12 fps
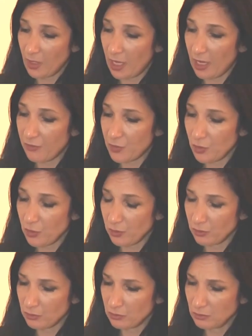
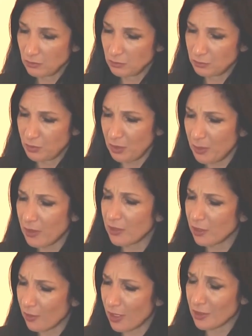after primarily
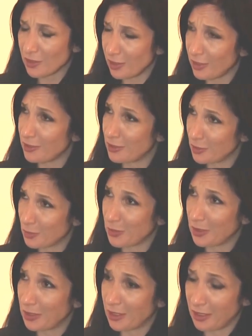the crash in
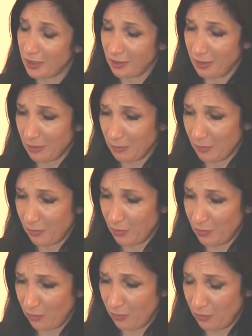1929,
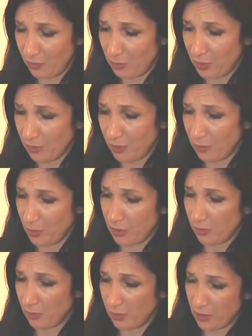through the period
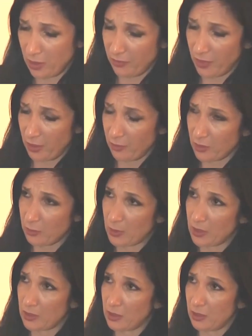where JFK was
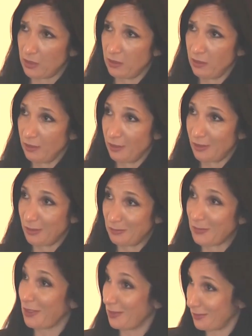president,
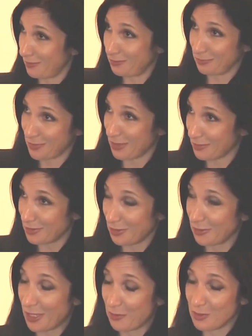and
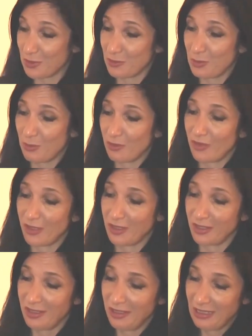Glass-Steagall happened to be prevailing